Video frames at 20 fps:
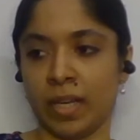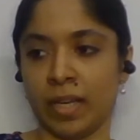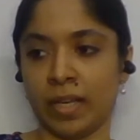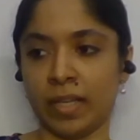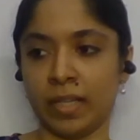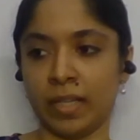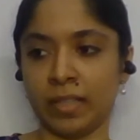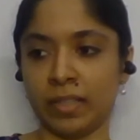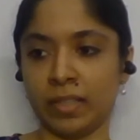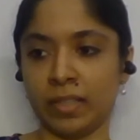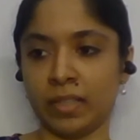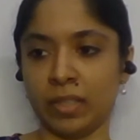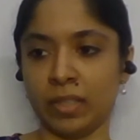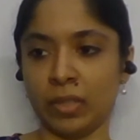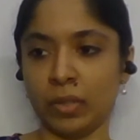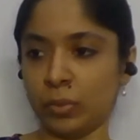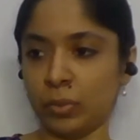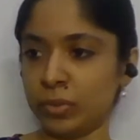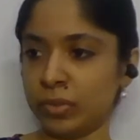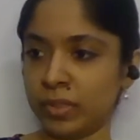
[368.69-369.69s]
and uh,
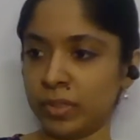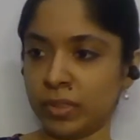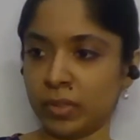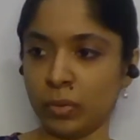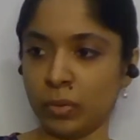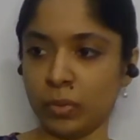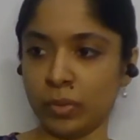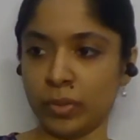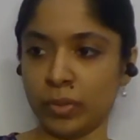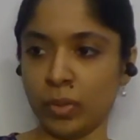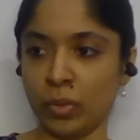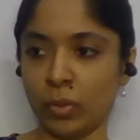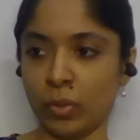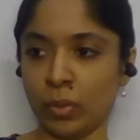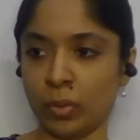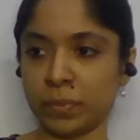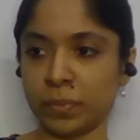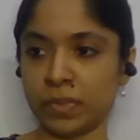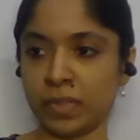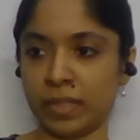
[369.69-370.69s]
losing all the
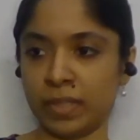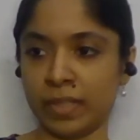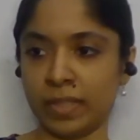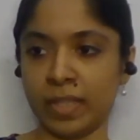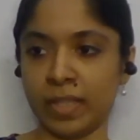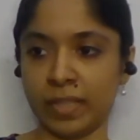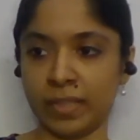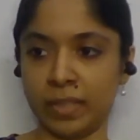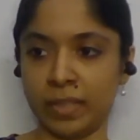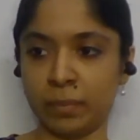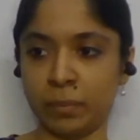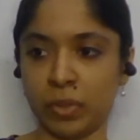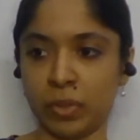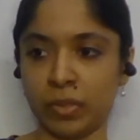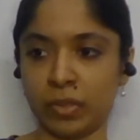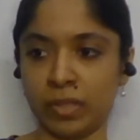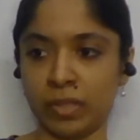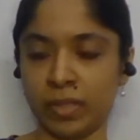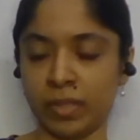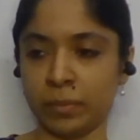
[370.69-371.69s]
hopes that I had
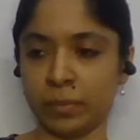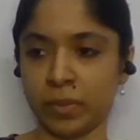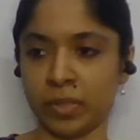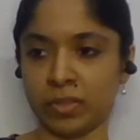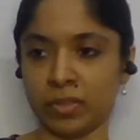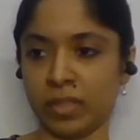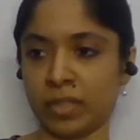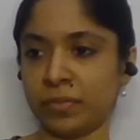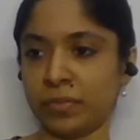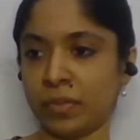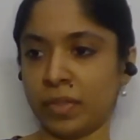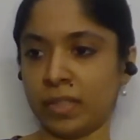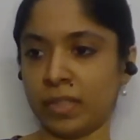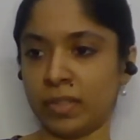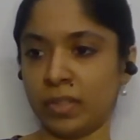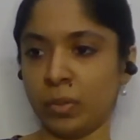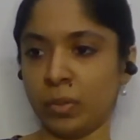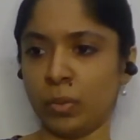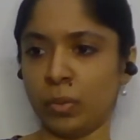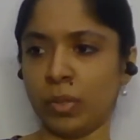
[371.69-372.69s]
about life because I
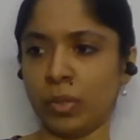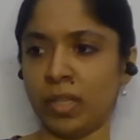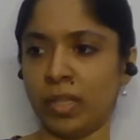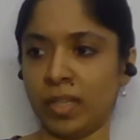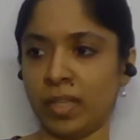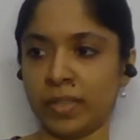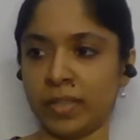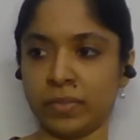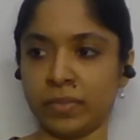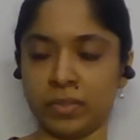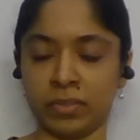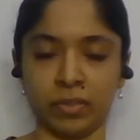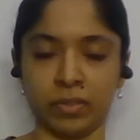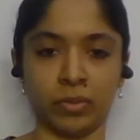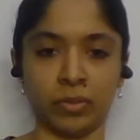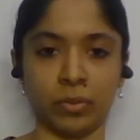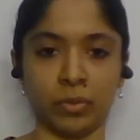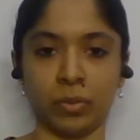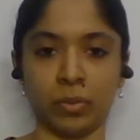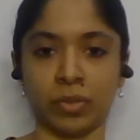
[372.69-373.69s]
felt the whole life is a
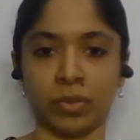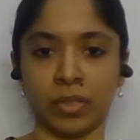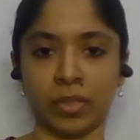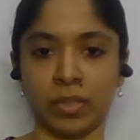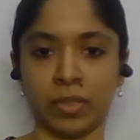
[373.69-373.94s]
joke.